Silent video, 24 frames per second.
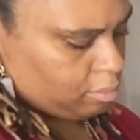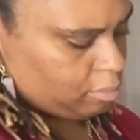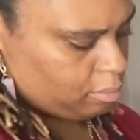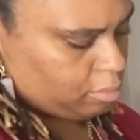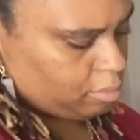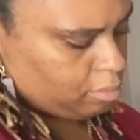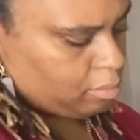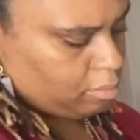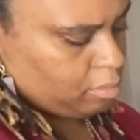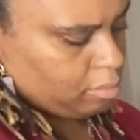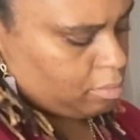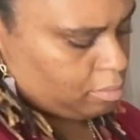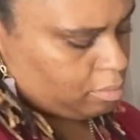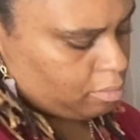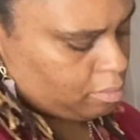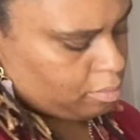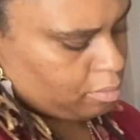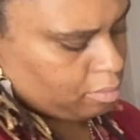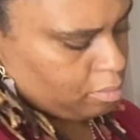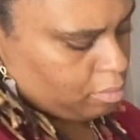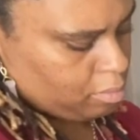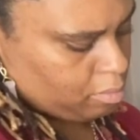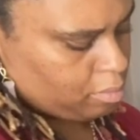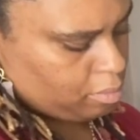so
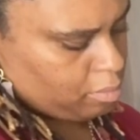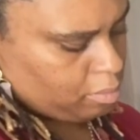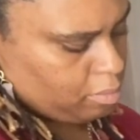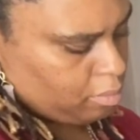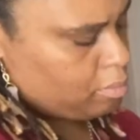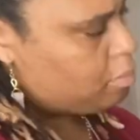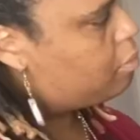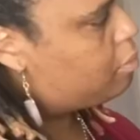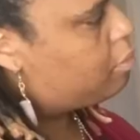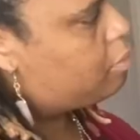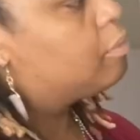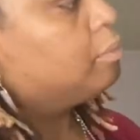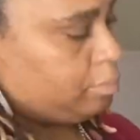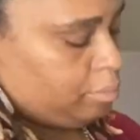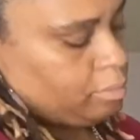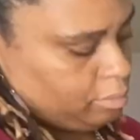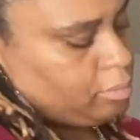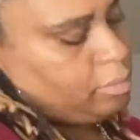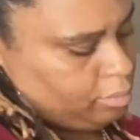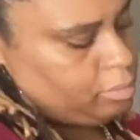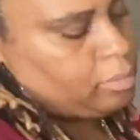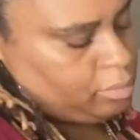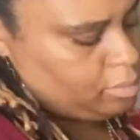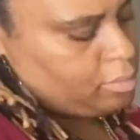that I can get
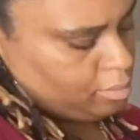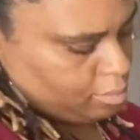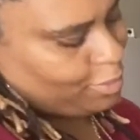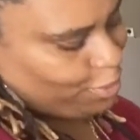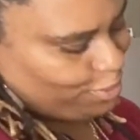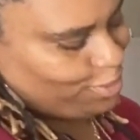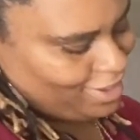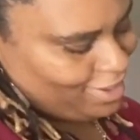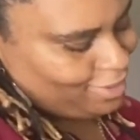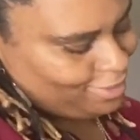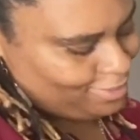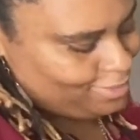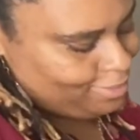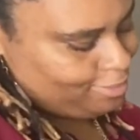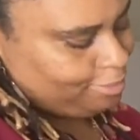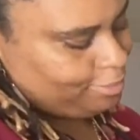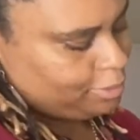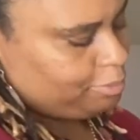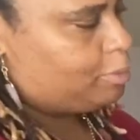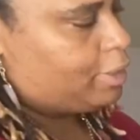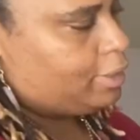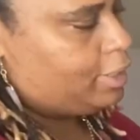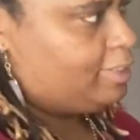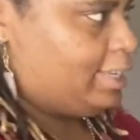a very
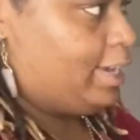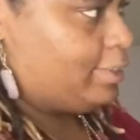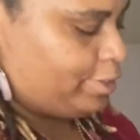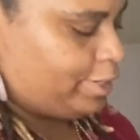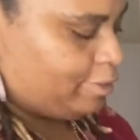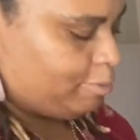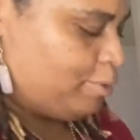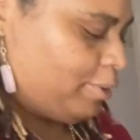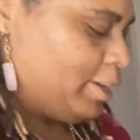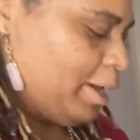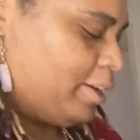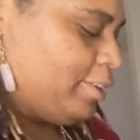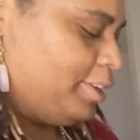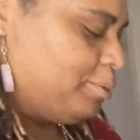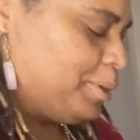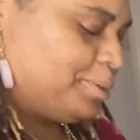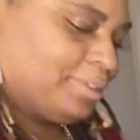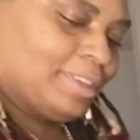consistent and overall